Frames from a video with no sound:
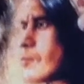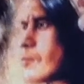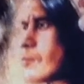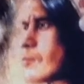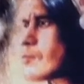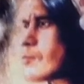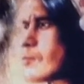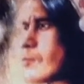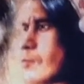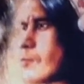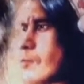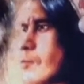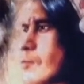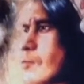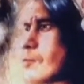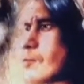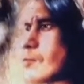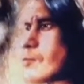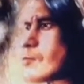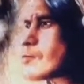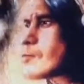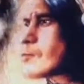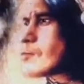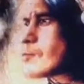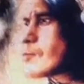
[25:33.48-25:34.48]
this
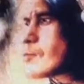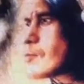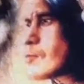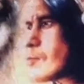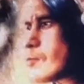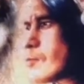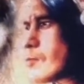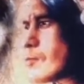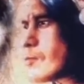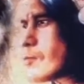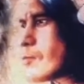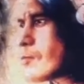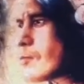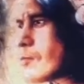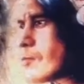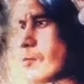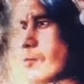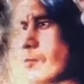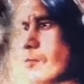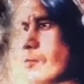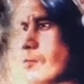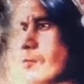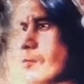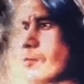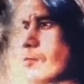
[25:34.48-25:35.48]
stitching.
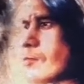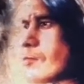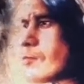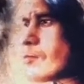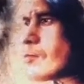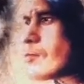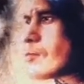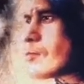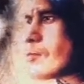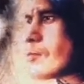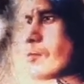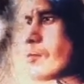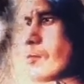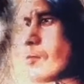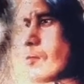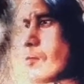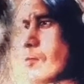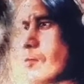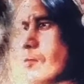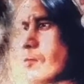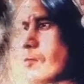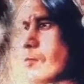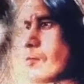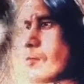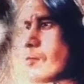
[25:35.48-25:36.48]
Just the
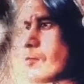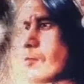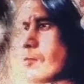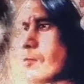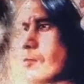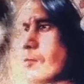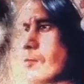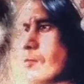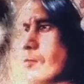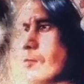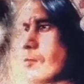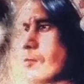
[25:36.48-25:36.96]
colours of it